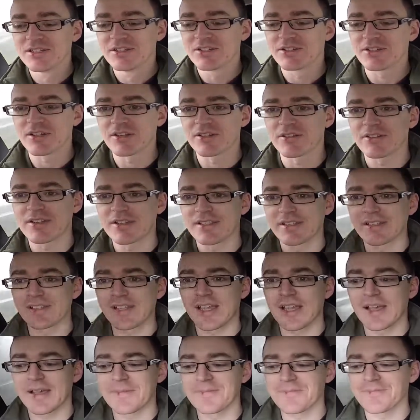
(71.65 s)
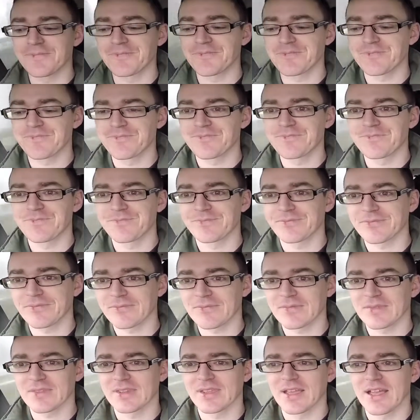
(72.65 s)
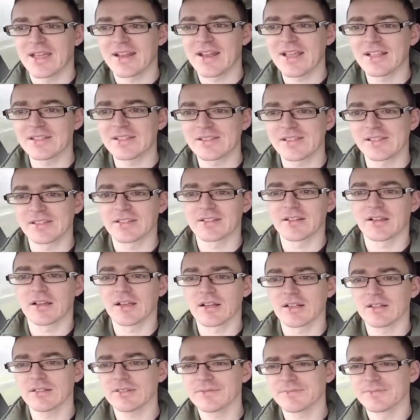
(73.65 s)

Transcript: There is an Elsa doll,